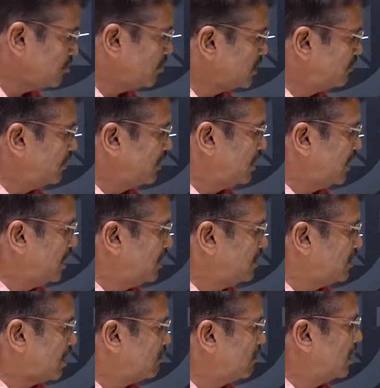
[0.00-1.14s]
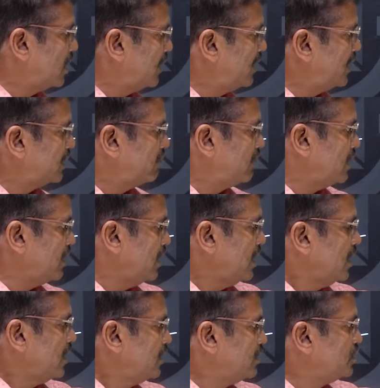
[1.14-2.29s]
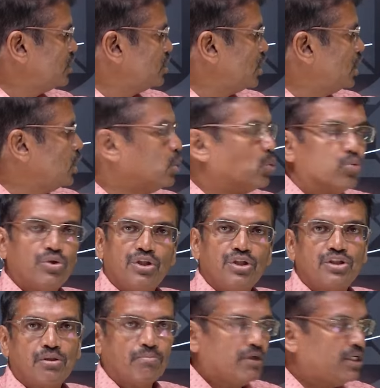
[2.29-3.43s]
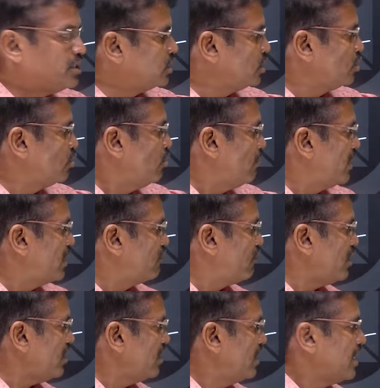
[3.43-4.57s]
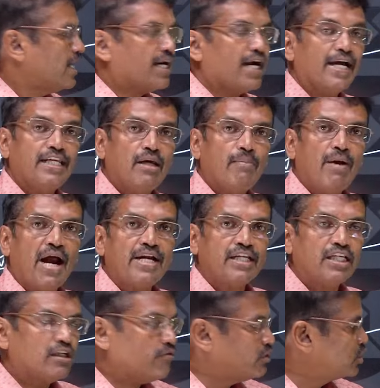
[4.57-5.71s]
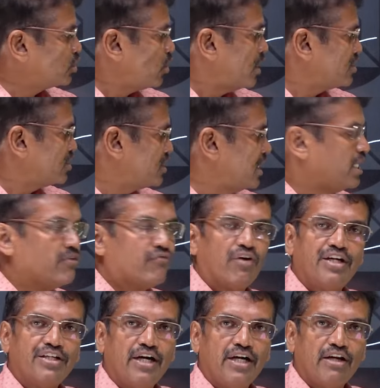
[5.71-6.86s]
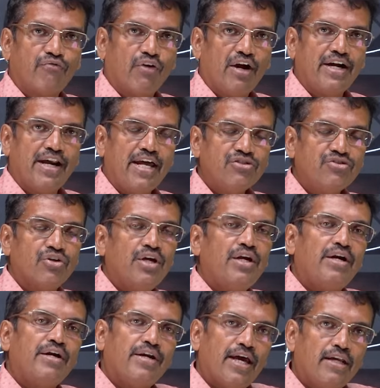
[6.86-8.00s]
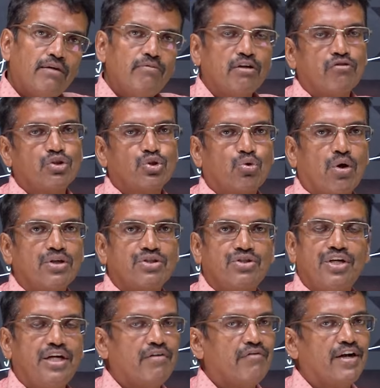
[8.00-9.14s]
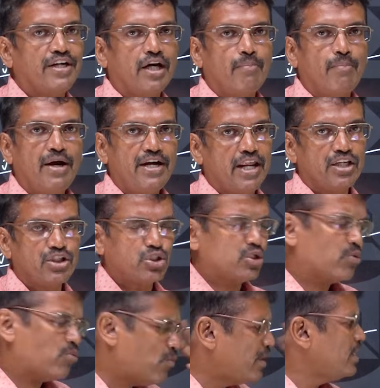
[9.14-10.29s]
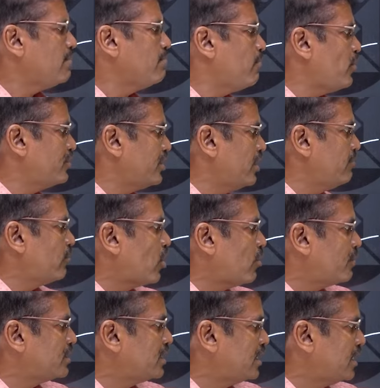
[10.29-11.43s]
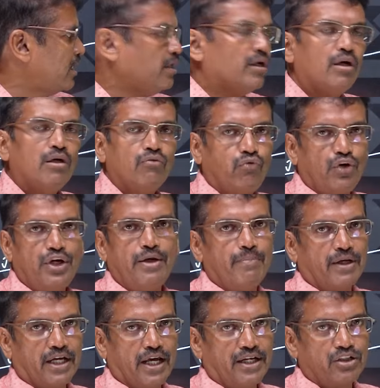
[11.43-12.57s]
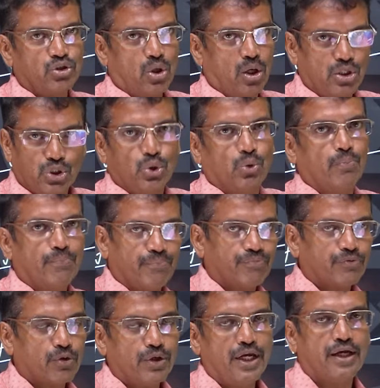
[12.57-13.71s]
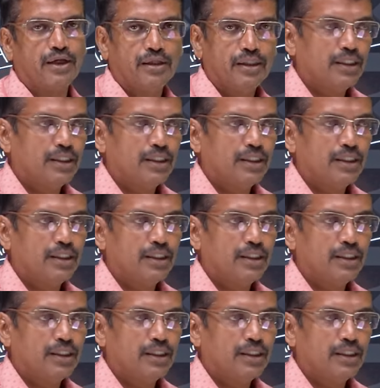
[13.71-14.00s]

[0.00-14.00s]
specific heat, thermal conductivity. This is nu. This symbol is nu meant for kinematic viscosity defined, defined as dynamic viscosity divided by density. Very important property in fluid mechanics also. Okay.